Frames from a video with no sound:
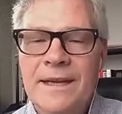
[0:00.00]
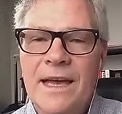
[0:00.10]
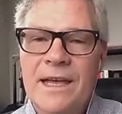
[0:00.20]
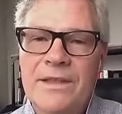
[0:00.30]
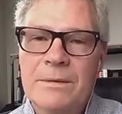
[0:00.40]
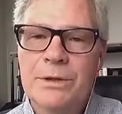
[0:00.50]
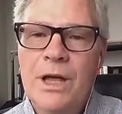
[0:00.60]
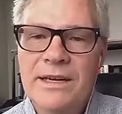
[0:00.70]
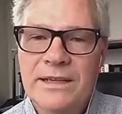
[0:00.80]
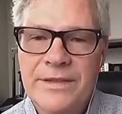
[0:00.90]
and then
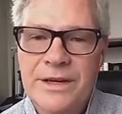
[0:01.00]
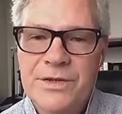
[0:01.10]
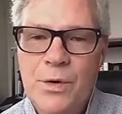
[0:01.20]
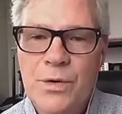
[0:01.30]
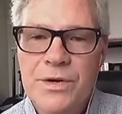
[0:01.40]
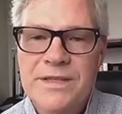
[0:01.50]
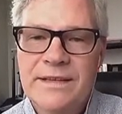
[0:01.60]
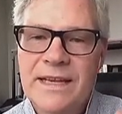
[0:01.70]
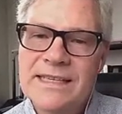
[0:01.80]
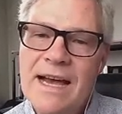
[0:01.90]
plotted their scores,
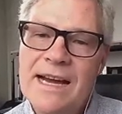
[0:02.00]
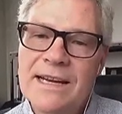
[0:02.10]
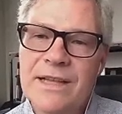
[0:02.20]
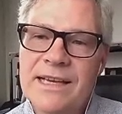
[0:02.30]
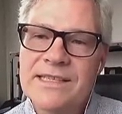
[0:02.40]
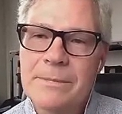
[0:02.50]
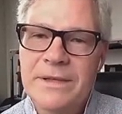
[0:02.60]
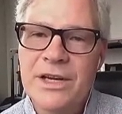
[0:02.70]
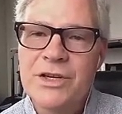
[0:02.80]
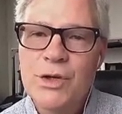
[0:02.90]
and that's kind of like
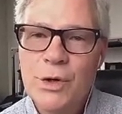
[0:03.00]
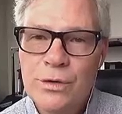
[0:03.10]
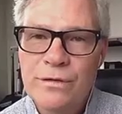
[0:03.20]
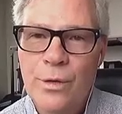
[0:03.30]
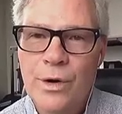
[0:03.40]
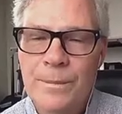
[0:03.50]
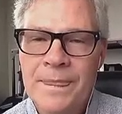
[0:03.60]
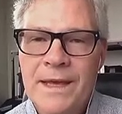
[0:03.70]
something to shoot for.